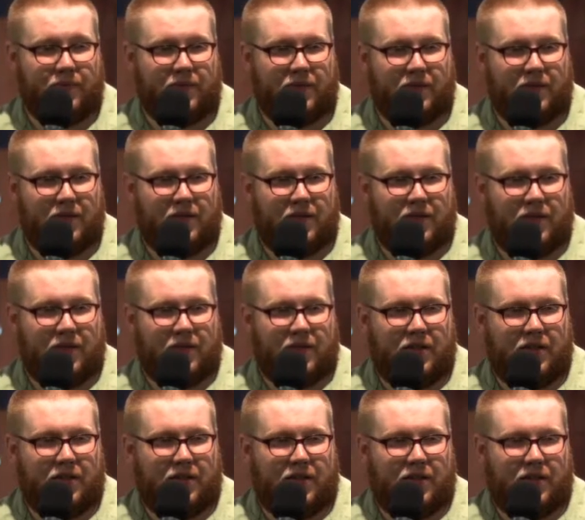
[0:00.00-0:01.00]

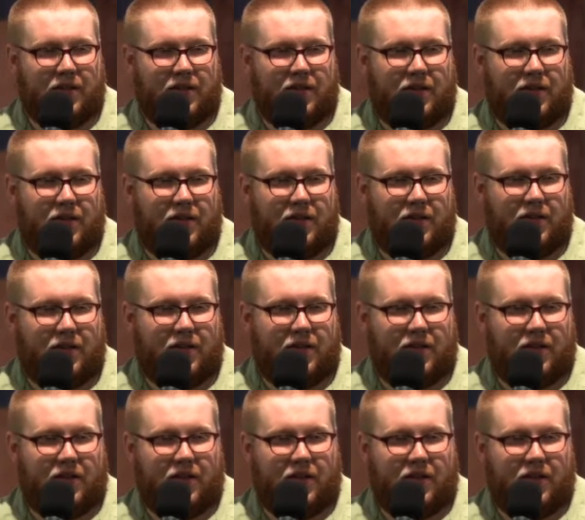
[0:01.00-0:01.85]
[no speech]